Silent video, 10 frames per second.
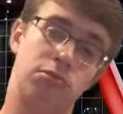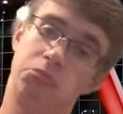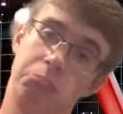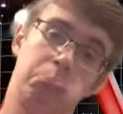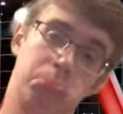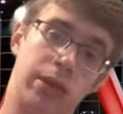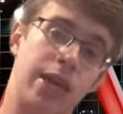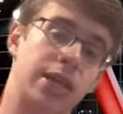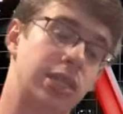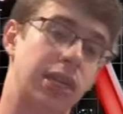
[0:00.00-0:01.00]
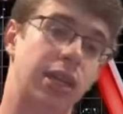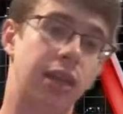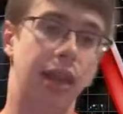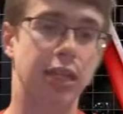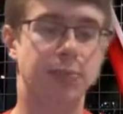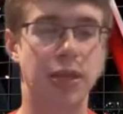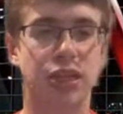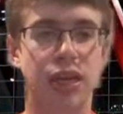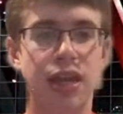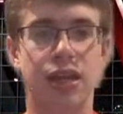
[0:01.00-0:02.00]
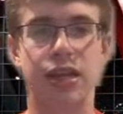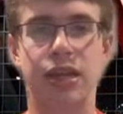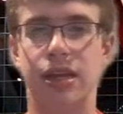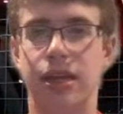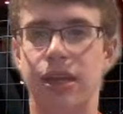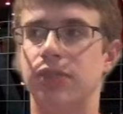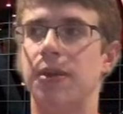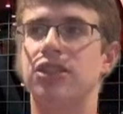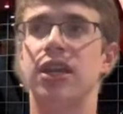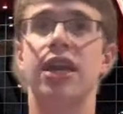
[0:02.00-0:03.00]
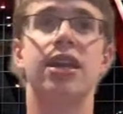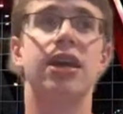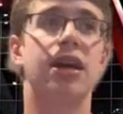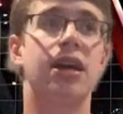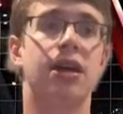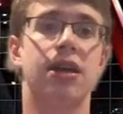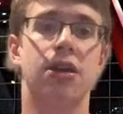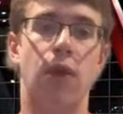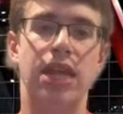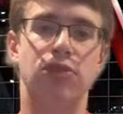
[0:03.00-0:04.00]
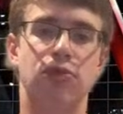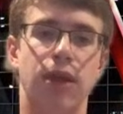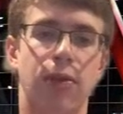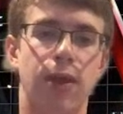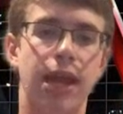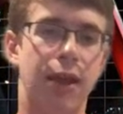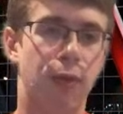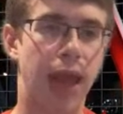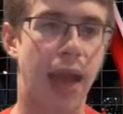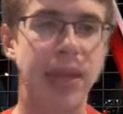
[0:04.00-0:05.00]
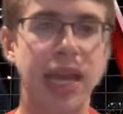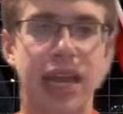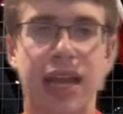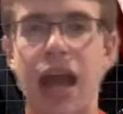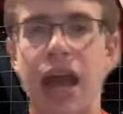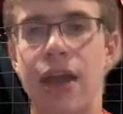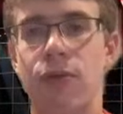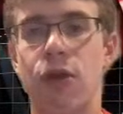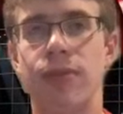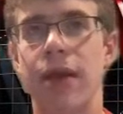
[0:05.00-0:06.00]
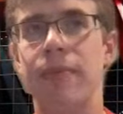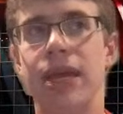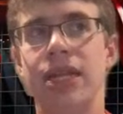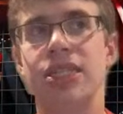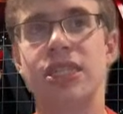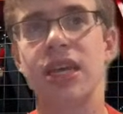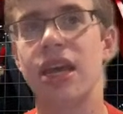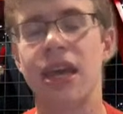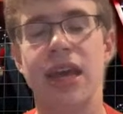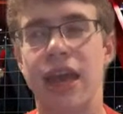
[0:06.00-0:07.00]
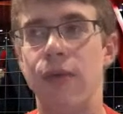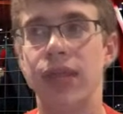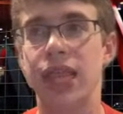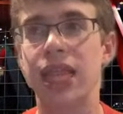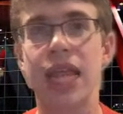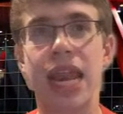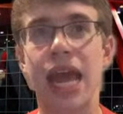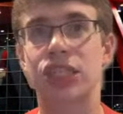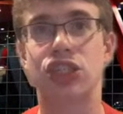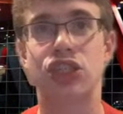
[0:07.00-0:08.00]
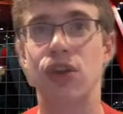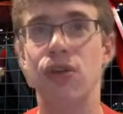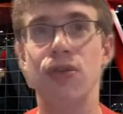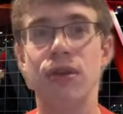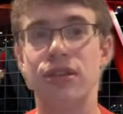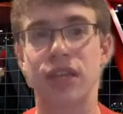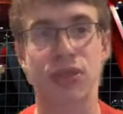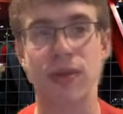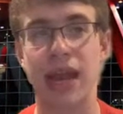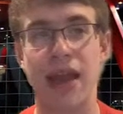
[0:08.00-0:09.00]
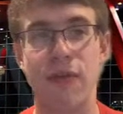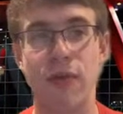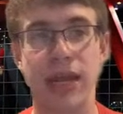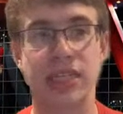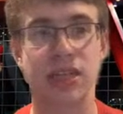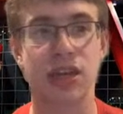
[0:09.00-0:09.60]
He is, and especially in when he's rehabbing Kai Rome. That means within the next 2 to 3.5 weeks,